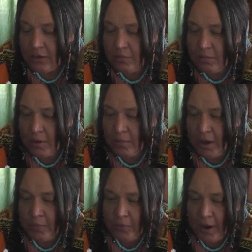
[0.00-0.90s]

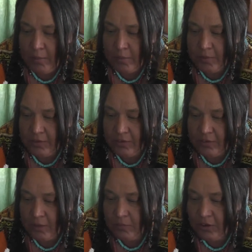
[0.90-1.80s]
my problem is,
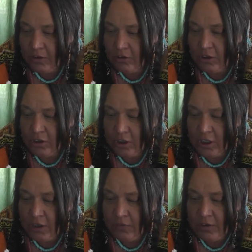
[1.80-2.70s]
is I'm telling you,
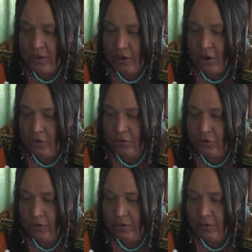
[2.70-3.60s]
even in
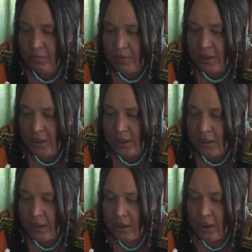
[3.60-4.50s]
alternative
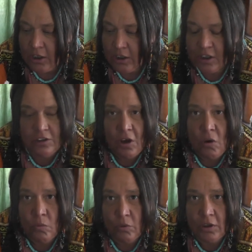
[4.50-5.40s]
media, you
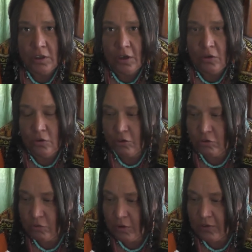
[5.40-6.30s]
don't really know who to
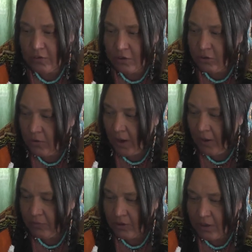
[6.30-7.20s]
trust. So you
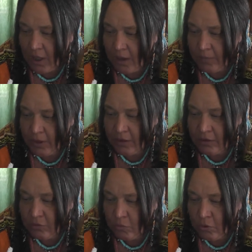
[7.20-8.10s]
have to climb down
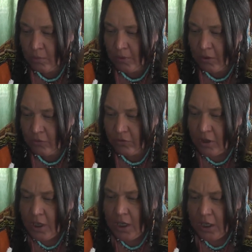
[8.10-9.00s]
these wormholes.
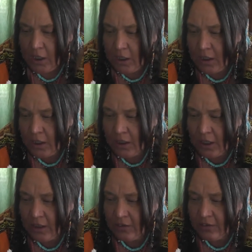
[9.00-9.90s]
And
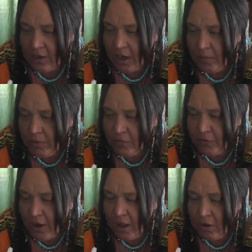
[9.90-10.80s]
like I said, I've been
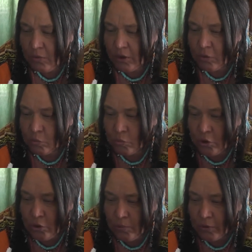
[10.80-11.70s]
following
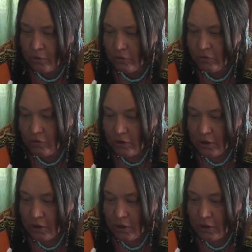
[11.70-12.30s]
rumors